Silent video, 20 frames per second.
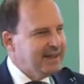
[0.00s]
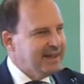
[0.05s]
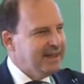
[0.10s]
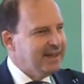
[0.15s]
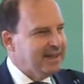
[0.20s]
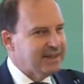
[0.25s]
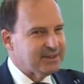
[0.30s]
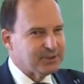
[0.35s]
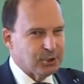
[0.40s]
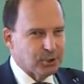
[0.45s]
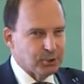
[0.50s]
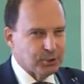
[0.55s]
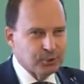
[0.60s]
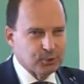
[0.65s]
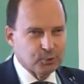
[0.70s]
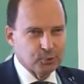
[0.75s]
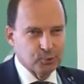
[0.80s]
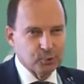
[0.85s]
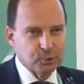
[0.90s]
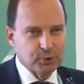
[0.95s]
is going
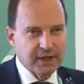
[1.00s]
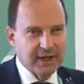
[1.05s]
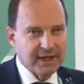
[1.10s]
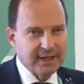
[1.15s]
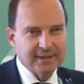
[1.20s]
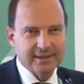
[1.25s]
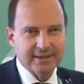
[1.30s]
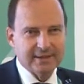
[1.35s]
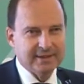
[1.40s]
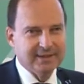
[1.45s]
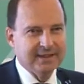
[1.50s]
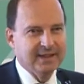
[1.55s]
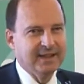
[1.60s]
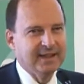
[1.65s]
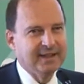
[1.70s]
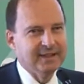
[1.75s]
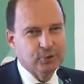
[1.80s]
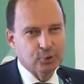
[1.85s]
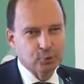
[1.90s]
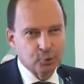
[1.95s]
to do that
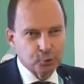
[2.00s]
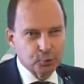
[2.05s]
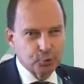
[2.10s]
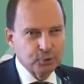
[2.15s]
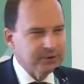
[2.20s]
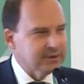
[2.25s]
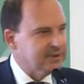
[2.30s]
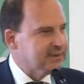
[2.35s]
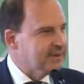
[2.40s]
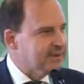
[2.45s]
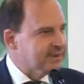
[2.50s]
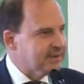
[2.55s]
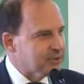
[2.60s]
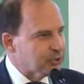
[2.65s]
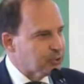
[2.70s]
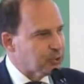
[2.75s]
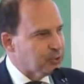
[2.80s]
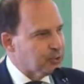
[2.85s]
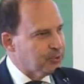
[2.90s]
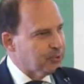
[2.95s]
soon.
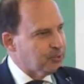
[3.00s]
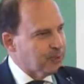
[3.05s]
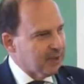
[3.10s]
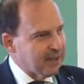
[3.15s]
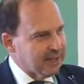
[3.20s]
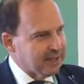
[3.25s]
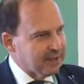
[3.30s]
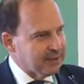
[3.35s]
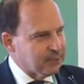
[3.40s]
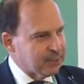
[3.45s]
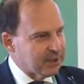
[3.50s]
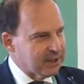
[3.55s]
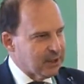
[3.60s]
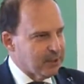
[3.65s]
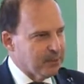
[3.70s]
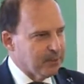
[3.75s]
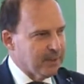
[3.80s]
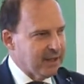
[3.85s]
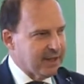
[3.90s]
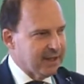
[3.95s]
So when we
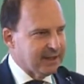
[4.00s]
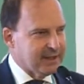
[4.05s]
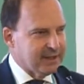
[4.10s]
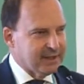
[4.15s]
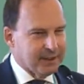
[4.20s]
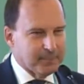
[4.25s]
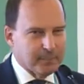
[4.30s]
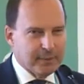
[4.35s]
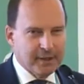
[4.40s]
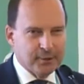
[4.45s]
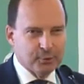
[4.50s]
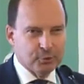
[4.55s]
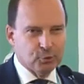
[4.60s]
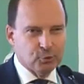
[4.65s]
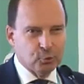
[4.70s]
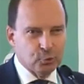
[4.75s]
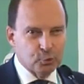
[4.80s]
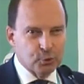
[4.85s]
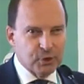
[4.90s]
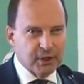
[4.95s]
come back in
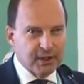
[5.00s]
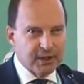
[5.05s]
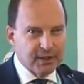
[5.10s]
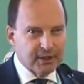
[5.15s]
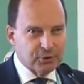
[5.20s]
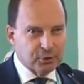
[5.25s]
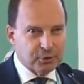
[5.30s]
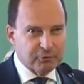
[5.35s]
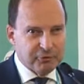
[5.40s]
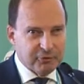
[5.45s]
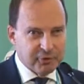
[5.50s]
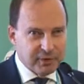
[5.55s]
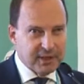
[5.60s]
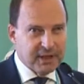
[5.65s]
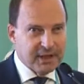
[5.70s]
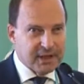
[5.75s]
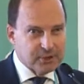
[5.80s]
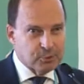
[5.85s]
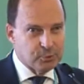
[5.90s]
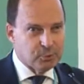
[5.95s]
about 2 days or 3
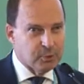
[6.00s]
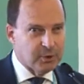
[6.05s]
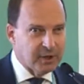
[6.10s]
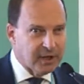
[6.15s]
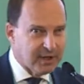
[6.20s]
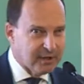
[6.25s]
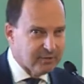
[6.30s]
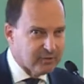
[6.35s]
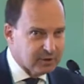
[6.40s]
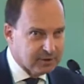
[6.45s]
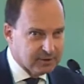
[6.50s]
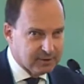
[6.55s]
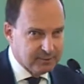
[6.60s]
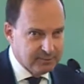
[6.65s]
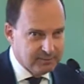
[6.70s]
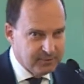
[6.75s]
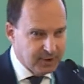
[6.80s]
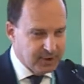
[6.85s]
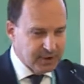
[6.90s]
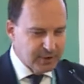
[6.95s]
days, we'll have it.
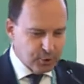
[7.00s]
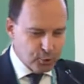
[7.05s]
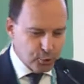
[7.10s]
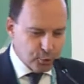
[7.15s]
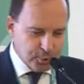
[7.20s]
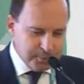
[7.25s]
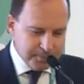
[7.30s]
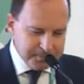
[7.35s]
Thank you.